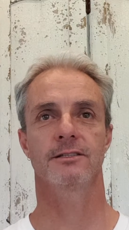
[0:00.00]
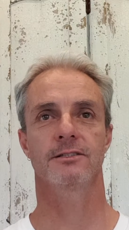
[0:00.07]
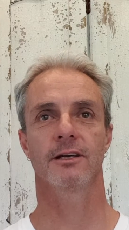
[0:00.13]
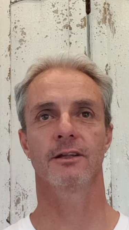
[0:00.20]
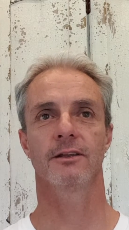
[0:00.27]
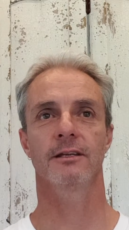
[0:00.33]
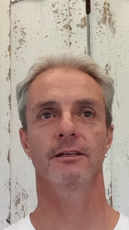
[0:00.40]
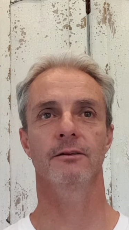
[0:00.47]

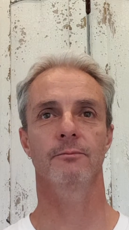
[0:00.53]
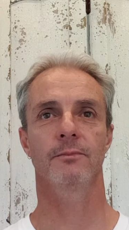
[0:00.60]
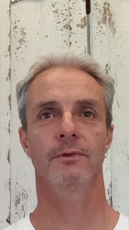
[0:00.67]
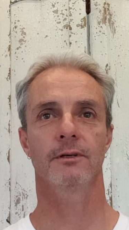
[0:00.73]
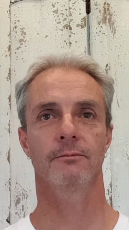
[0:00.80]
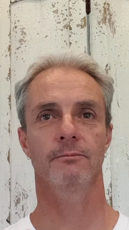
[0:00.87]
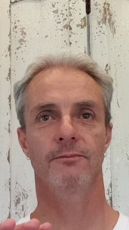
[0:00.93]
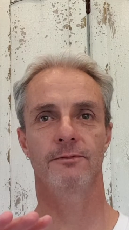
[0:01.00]
so that
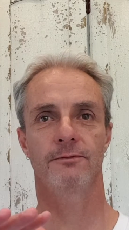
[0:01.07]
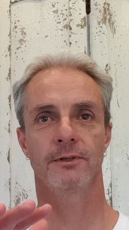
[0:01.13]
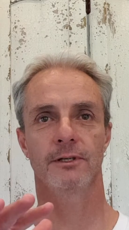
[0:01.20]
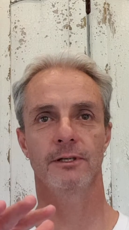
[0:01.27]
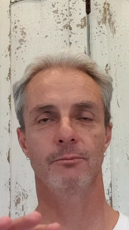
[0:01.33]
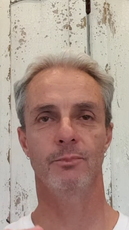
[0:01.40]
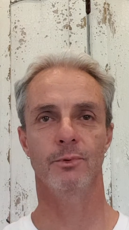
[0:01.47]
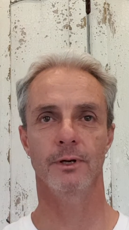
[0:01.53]
you
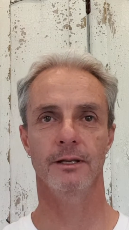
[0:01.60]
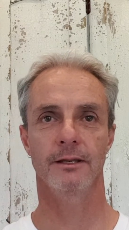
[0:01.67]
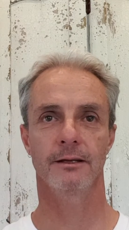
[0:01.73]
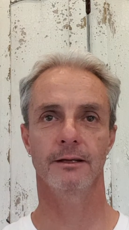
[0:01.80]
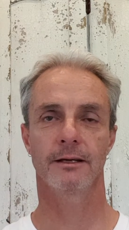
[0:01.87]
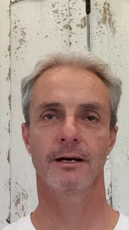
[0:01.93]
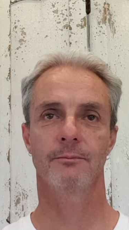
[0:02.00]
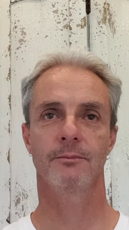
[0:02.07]
feel your
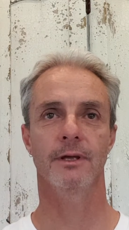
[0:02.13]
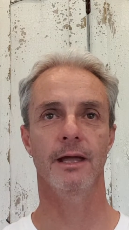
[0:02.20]
breathing come